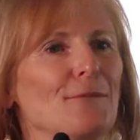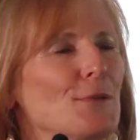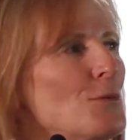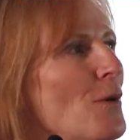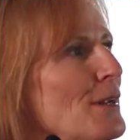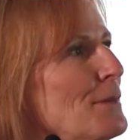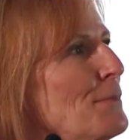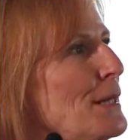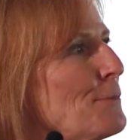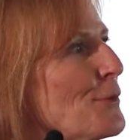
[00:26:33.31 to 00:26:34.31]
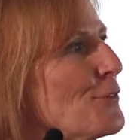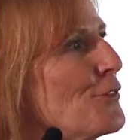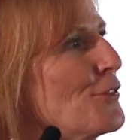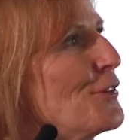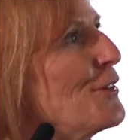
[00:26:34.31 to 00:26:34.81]
and we wanted people
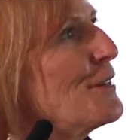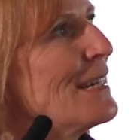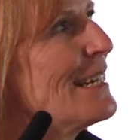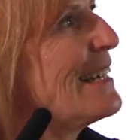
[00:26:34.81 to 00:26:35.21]
to,